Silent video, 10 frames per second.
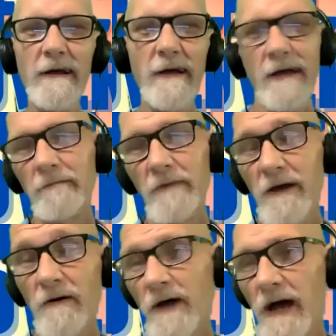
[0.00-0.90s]
And I'm
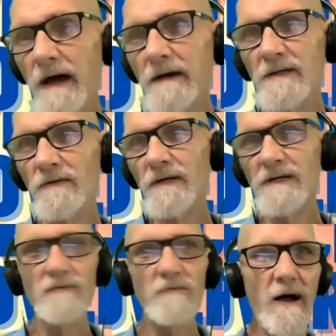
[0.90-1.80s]
like, okay, so
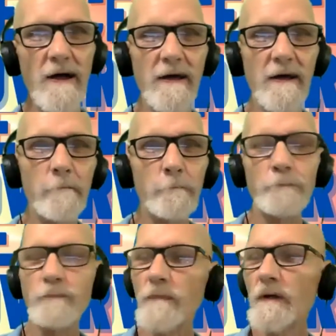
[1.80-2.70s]
he's right,
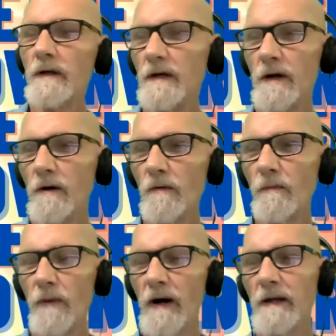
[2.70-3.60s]
you
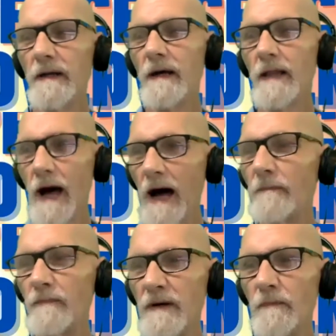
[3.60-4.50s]
know, but a lot
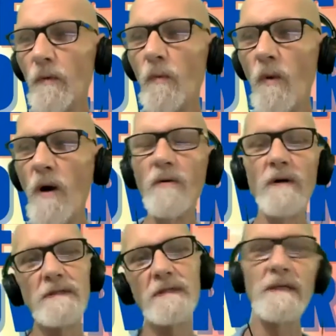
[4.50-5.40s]
of people
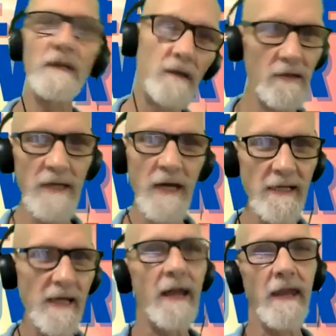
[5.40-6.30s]
won't
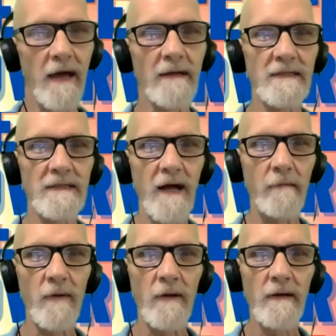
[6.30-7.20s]
take that next step.
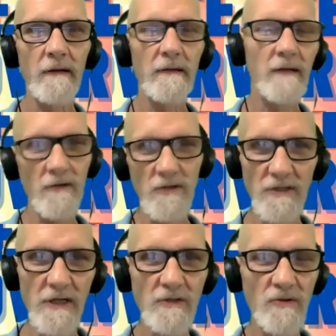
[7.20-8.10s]
They'll
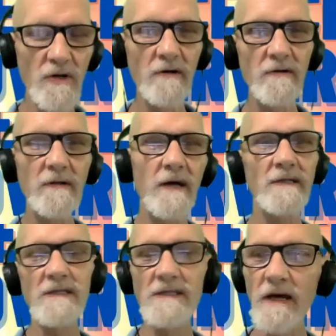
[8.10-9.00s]
just get triggered. They
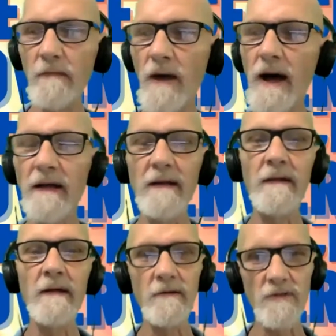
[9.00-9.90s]
just get mad, and
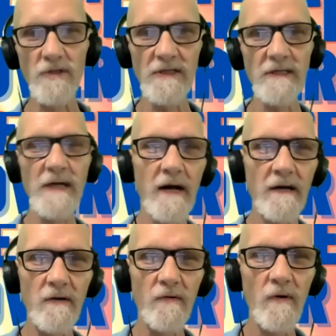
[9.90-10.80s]
then they'll just attack you.